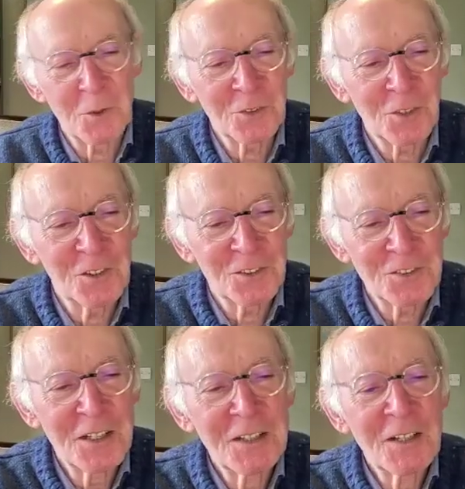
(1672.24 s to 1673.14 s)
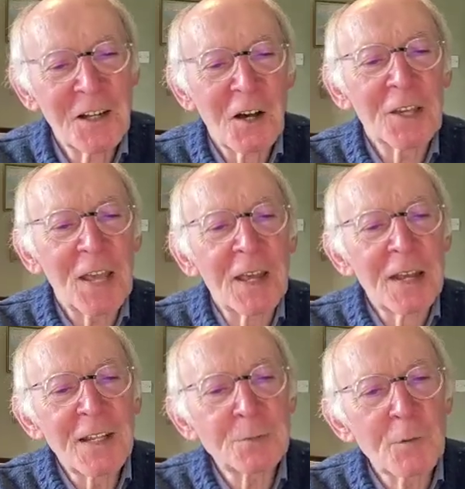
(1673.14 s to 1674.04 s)
in both counts. Okay,
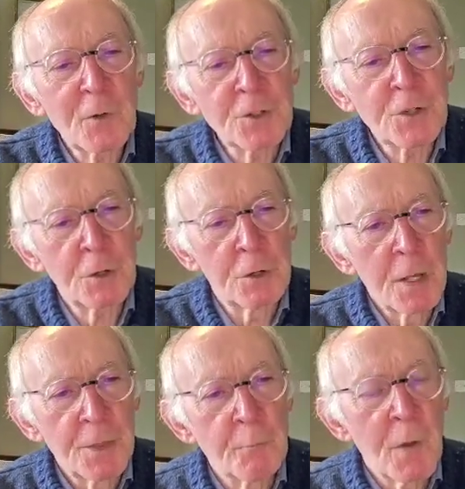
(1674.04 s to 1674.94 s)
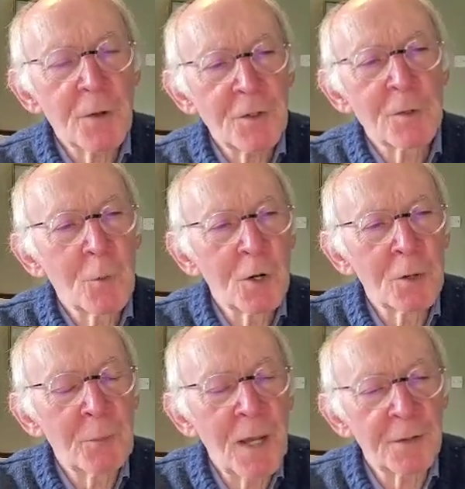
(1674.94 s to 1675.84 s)
let's move on to the modern
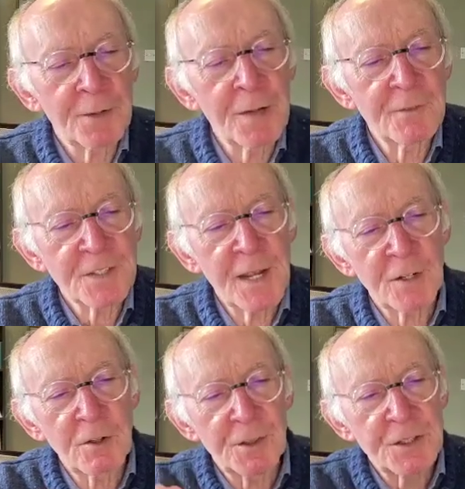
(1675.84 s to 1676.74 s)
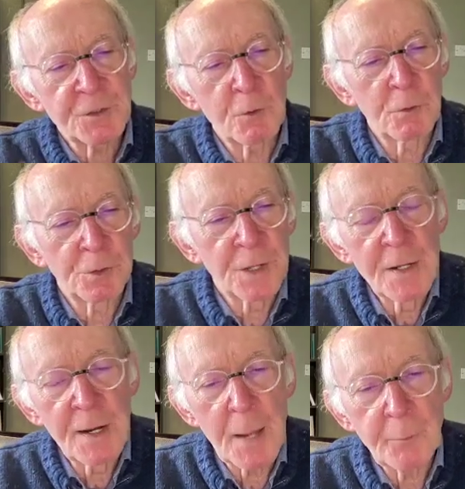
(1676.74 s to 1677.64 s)
world, Pat. Leave aside all these old
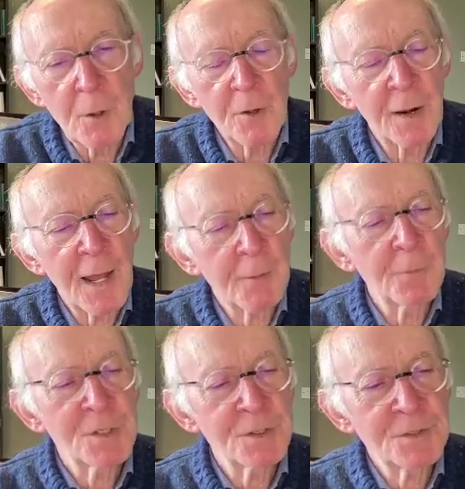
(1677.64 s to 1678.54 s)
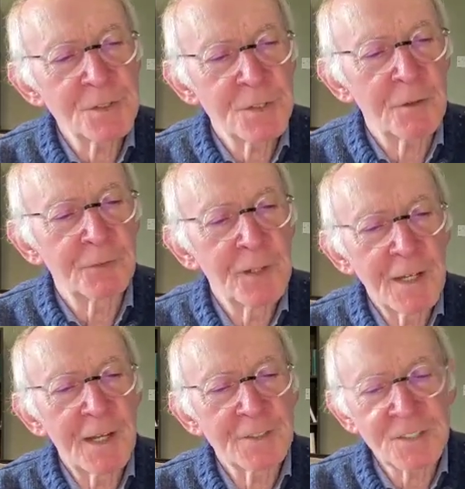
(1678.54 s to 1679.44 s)
leprechaun languages and stuff,
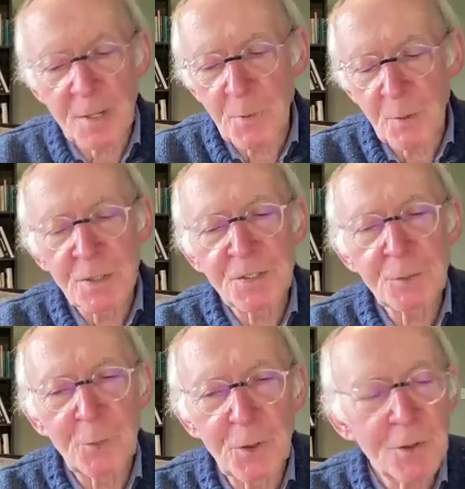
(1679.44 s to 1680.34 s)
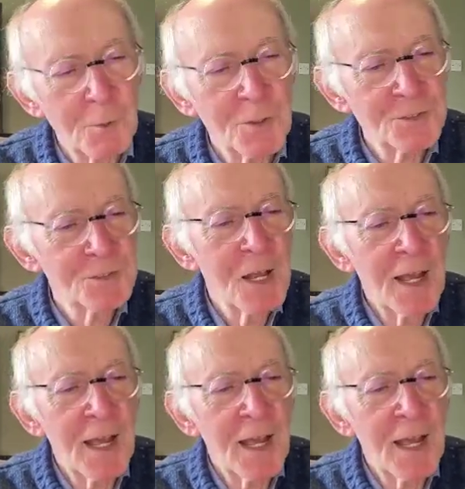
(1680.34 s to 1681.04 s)
as Sammy Wilson put it once,